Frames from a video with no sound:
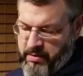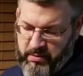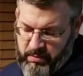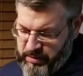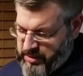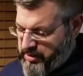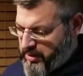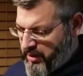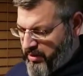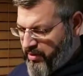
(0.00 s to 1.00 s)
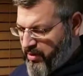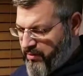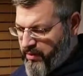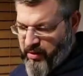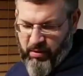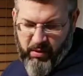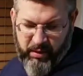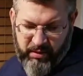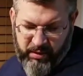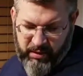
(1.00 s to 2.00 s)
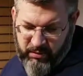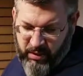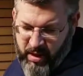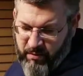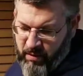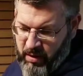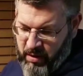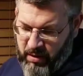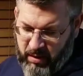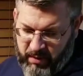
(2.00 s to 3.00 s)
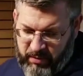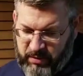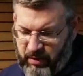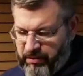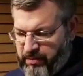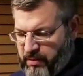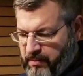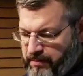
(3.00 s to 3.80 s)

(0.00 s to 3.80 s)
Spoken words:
which is like 30 feet long, I think. So you have yourself.